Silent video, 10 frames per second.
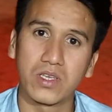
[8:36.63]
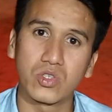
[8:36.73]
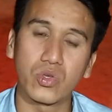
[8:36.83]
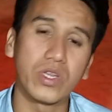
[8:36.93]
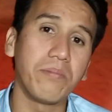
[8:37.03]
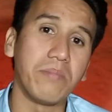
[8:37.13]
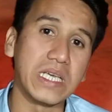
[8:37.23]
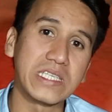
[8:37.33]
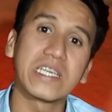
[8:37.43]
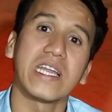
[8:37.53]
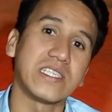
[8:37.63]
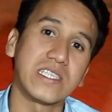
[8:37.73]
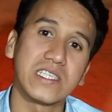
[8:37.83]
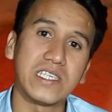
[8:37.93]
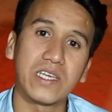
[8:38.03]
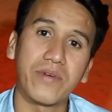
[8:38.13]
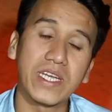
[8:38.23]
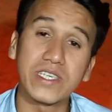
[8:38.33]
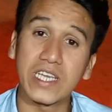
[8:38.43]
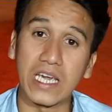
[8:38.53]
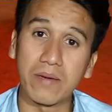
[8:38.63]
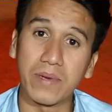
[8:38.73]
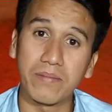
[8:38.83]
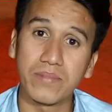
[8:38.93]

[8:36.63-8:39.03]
So the basic necessity when it came up,